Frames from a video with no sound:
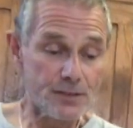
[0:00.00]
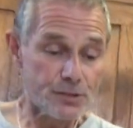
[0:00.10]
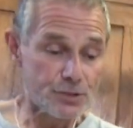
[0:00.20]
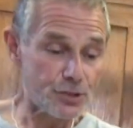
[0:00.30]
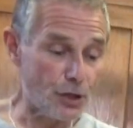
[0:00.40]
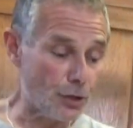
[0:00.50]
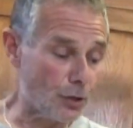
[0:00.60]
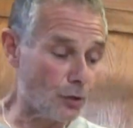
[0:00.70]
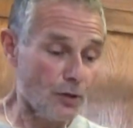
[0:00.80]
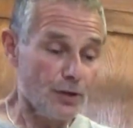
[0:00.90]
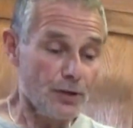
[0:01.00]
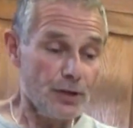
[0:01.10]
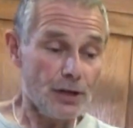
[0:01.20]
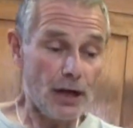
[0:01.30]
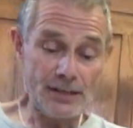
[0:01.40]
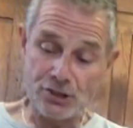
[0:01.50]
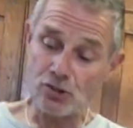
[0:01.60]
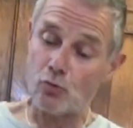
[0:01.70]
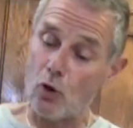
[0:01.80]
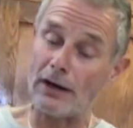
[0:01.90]
So I
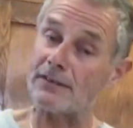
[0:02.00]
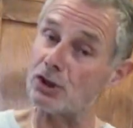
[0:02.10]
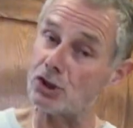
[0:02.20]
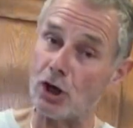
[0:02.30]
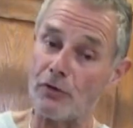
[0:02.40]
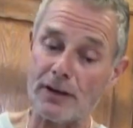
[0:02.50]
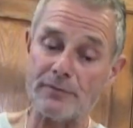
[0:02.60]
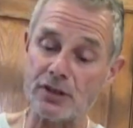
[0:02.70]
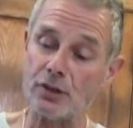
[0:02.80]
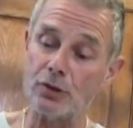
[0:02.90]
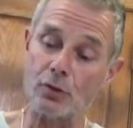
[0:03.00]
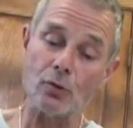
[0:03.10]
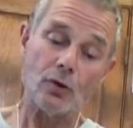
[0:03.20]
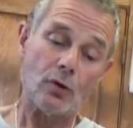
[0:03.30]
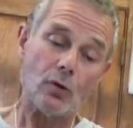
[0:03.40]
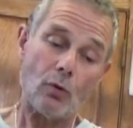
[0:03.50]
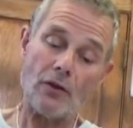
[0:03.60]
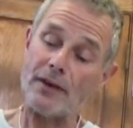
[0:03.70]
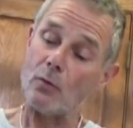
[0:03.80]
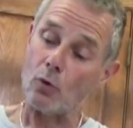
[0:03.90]
just wanted to show them to you
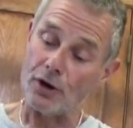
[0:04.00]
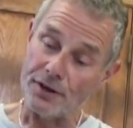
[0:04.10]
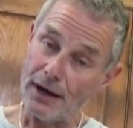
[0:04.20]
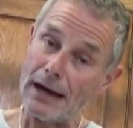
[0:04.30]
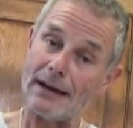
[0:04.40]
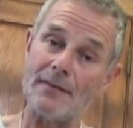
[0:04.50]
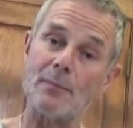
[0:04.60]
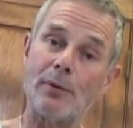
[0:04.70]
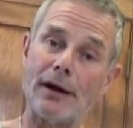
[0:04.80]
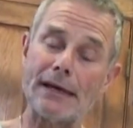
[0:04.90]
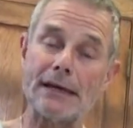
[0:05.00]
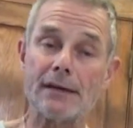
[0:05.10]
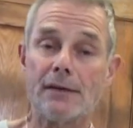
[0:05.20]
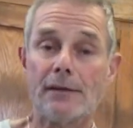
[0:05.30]
while they were not on the bike.